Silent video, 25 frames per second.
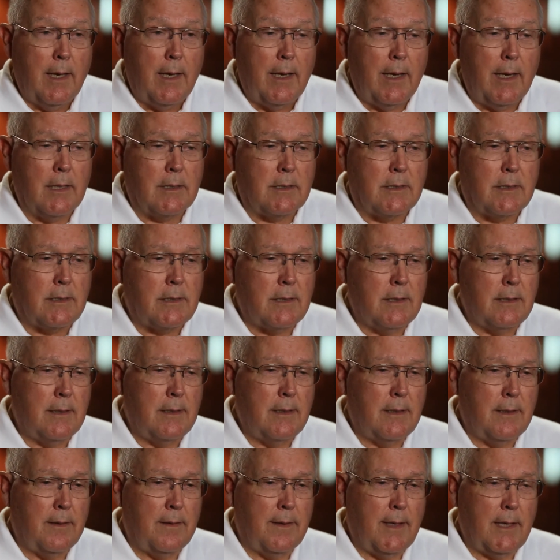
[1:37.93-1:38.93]

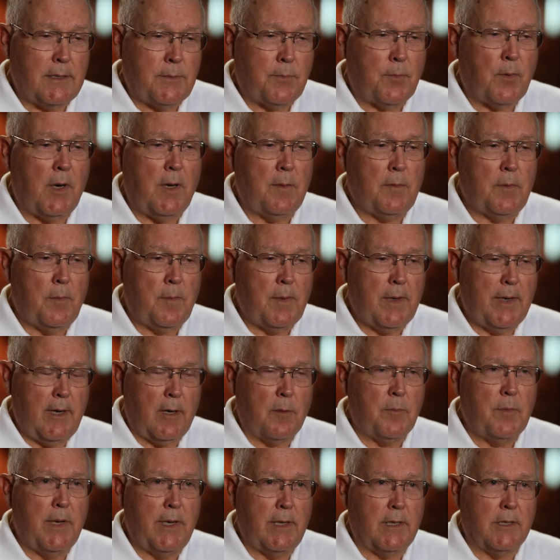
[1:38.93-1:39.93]
That's probably
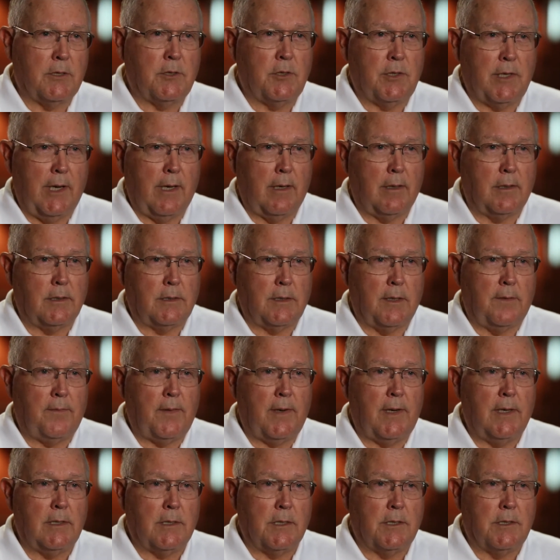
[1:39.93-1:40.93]
our biggest challenge, to
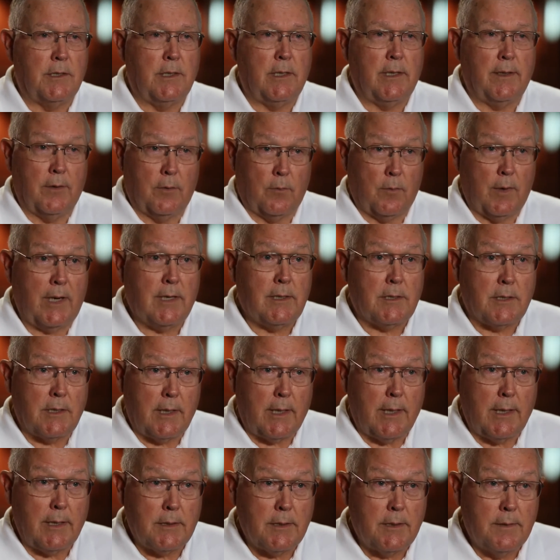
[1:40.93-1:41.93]
find a city the right
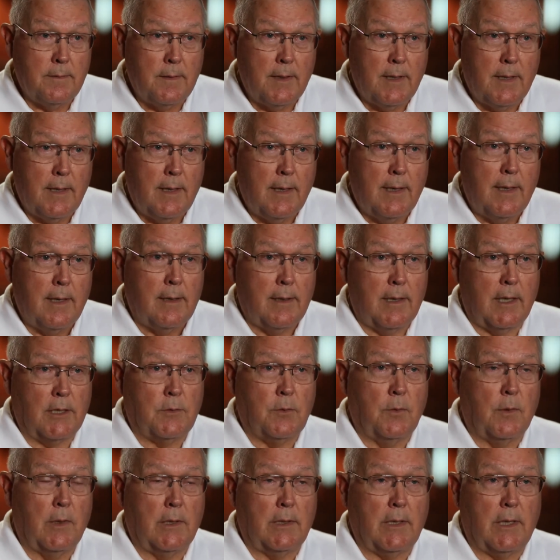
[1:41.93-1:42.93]
size
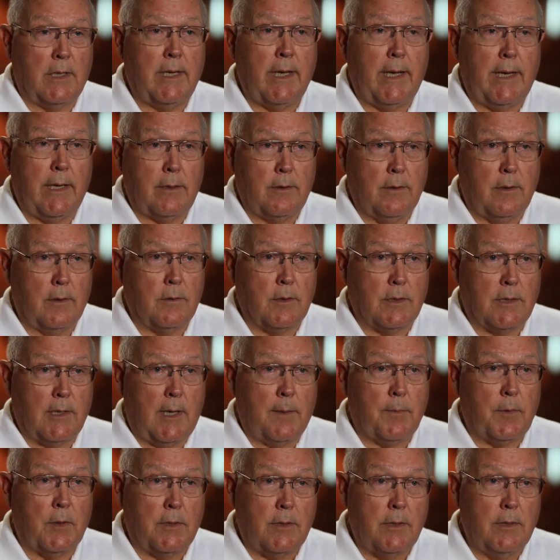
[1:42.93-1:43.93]
that's willing to take on those
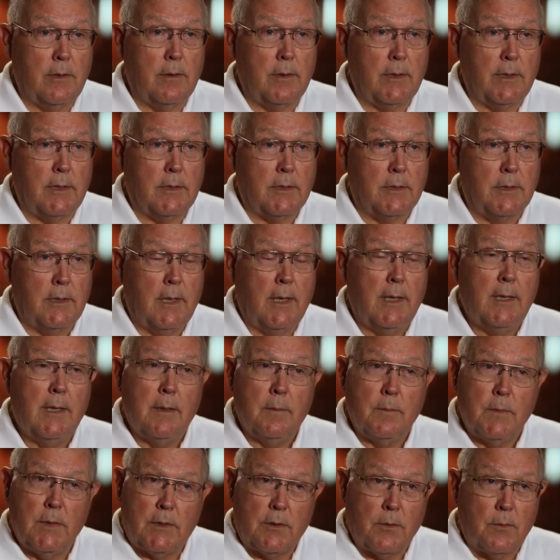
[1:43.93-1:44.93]
opportunities.
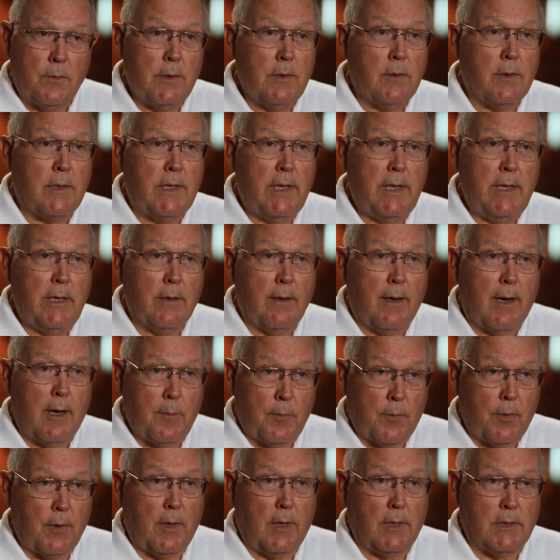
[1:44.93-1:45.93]
But the real key to
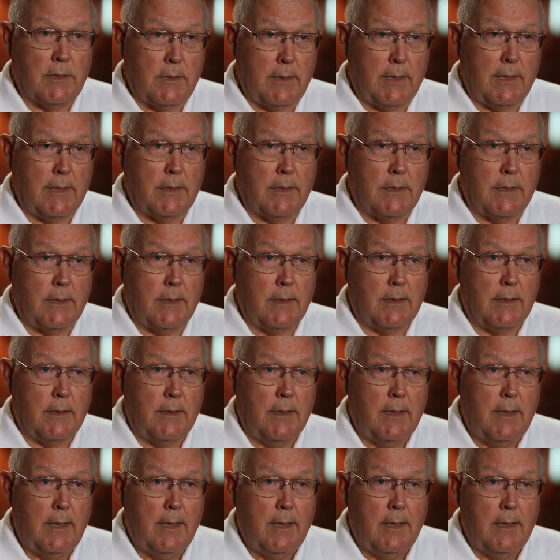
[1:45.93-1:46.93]
our process
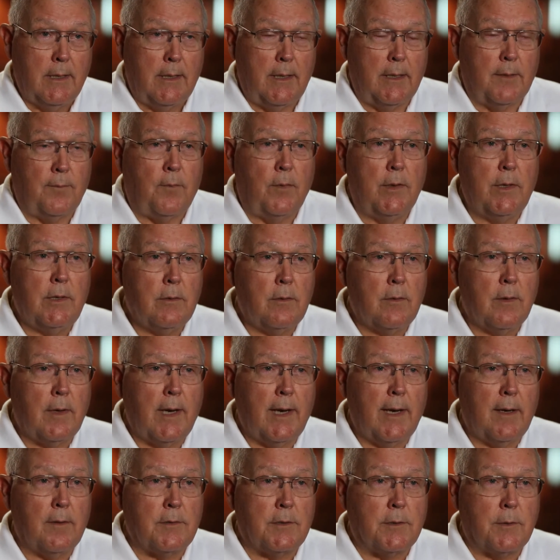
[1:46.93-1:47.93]
is, if we don't
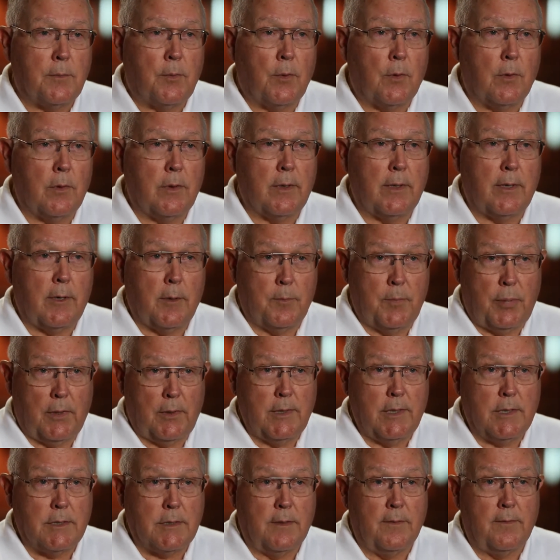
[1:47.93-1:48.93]
have support of their
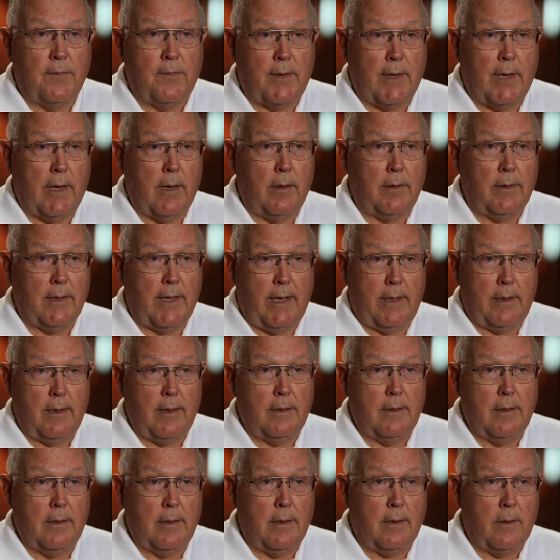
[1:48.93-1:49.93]
police and fire in that
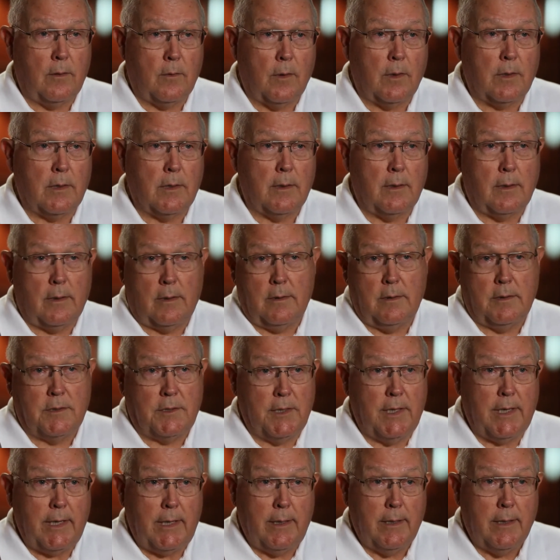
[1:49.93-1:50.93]

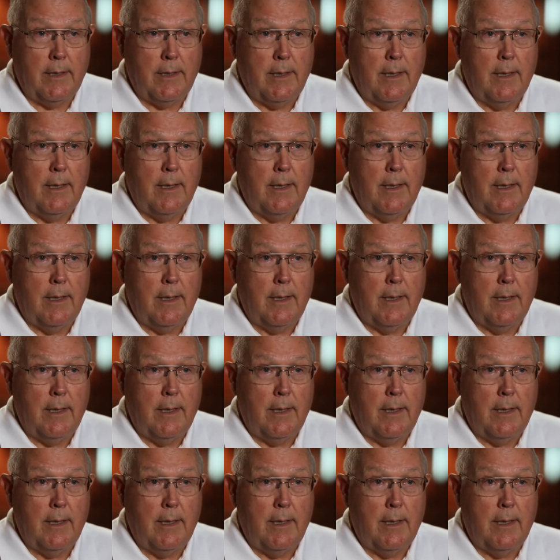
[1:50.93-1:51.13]
city,